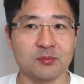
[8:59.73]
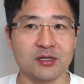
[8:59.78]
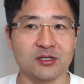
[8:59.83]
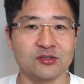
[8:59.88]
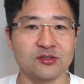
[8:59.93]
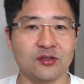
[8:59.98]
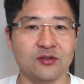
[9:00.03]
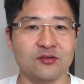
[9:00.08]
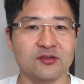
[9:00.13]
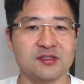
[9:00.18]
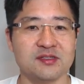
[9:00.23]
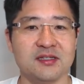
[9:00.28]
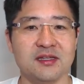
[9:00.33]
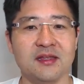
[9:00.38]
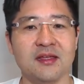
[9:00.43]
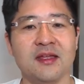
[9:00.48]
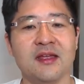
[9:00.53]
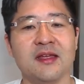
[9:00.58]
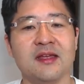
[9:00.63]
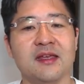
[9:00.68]
So you
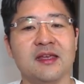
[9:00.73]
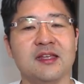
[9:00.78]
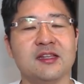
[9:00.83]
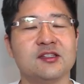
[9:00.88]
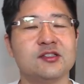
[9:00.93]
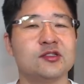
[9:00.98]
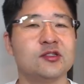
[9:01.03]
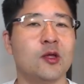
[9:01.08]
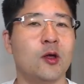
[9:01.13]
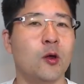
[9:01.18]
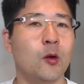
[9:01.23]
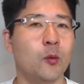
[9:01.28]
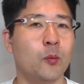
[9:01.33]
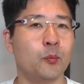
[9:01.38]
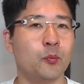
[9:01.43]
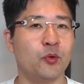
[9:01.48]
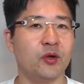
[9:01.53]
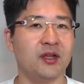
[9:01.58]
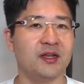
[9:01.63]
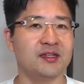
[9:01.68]
see, it's so
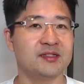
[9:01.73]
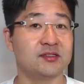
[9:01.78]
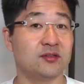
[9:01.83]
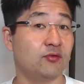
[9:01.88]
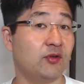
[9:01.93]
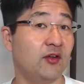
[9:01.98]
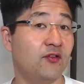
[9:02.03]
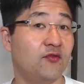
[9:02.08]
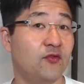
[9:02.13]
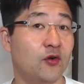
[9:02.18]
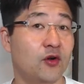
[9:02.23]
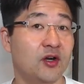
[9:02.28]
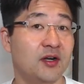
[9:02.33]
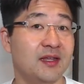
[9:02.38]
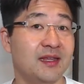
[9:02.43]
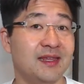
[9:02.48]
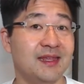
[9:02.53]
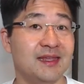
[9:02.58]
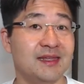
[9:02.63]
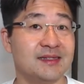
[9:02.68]
pretty straightforward,
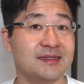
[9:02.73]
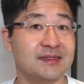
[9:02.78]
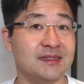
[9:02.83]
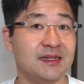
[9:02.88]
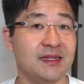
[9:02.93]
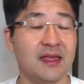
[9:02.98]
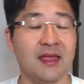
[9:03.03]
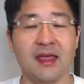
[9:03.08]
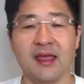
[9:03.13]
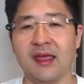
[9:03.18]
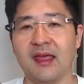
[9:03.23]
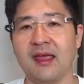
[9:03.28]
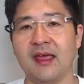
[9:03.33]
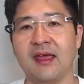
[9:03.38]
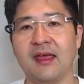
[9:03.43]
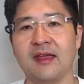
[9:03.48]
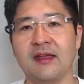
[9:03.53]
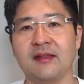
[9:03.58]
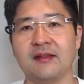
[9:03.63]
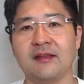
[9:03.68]
easy,
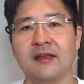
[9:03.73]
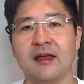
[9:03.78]
and